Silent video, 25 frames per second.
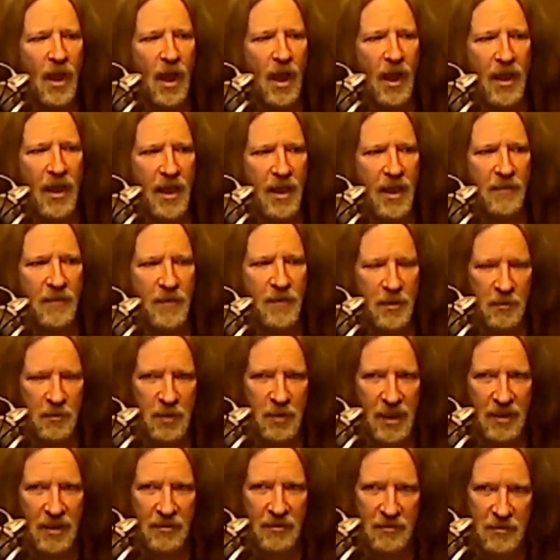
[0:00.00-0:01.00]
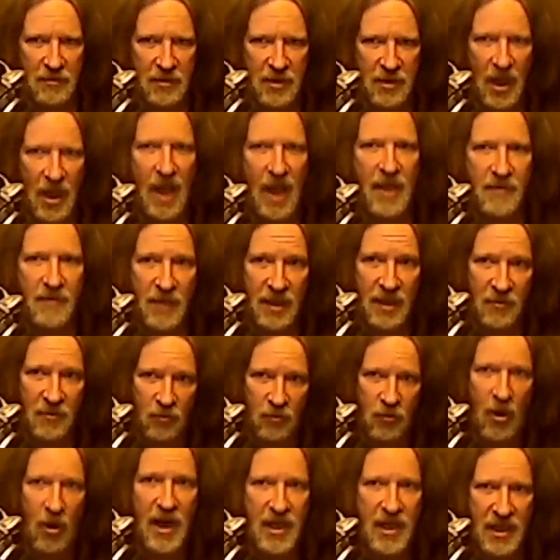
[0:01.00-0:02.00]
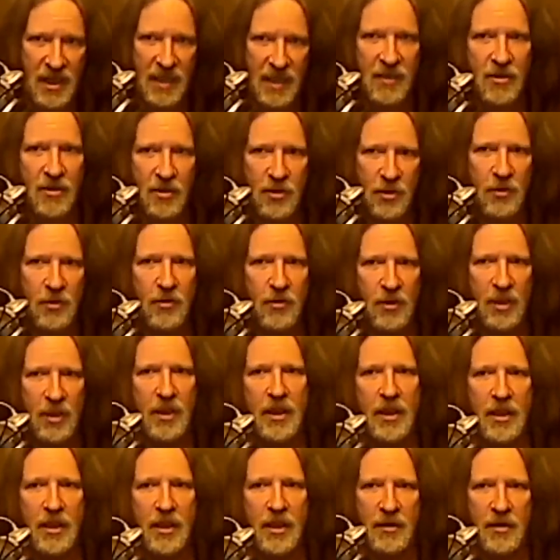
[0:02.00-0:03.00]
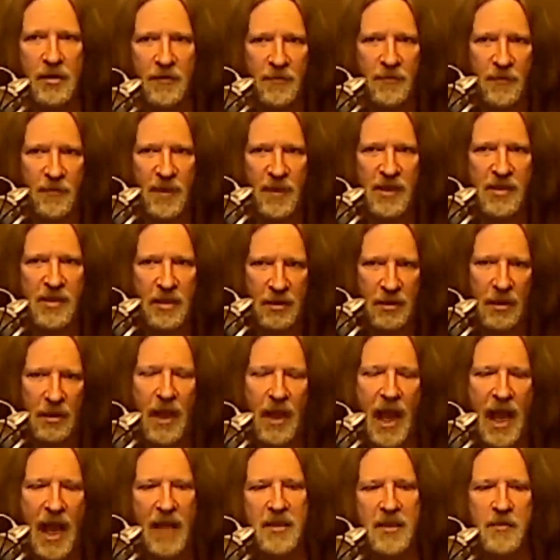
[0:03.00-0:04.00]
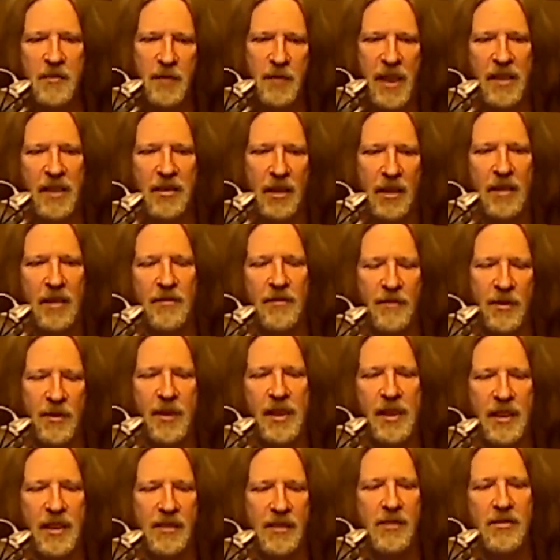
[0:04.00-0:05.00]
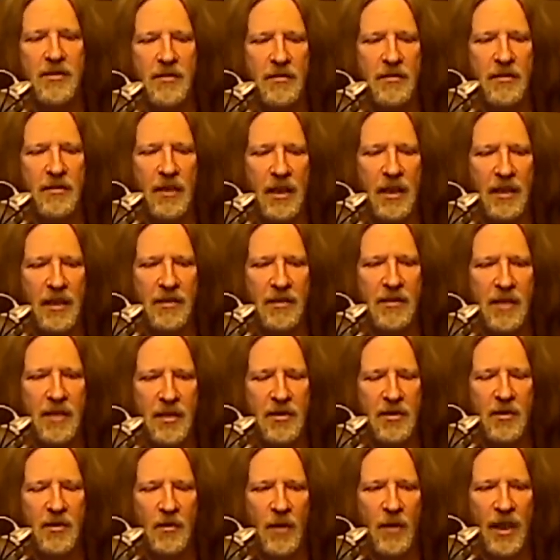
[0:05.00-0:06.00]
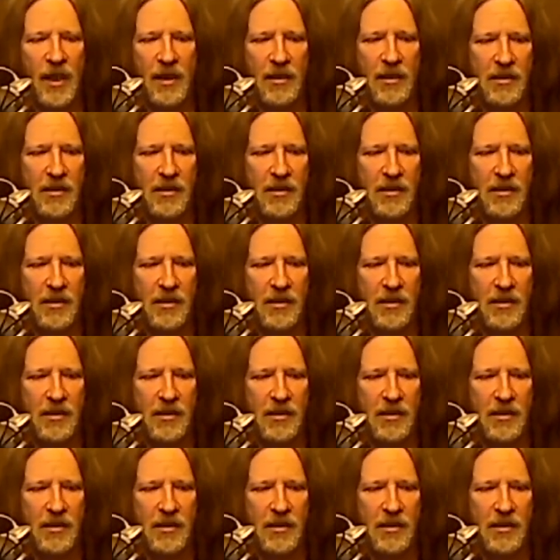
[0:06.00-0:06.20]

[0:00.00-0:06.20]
I haven't been diving right into the physical aspect of this in such a way,